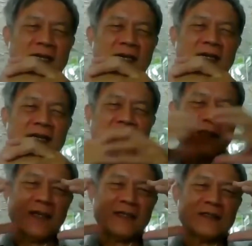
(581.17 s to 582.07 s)

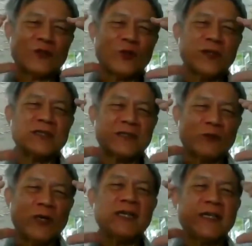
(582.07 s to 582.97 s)
That students
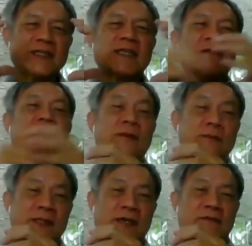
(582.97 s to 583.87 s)
really discover
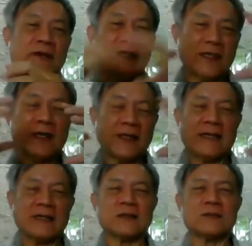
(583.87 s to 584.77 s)
themselves, and
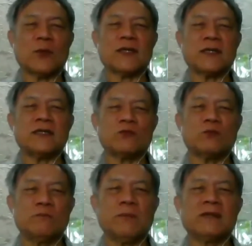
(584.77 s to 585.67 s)
that is what is
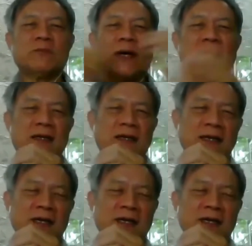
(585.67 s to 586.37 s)
meant by,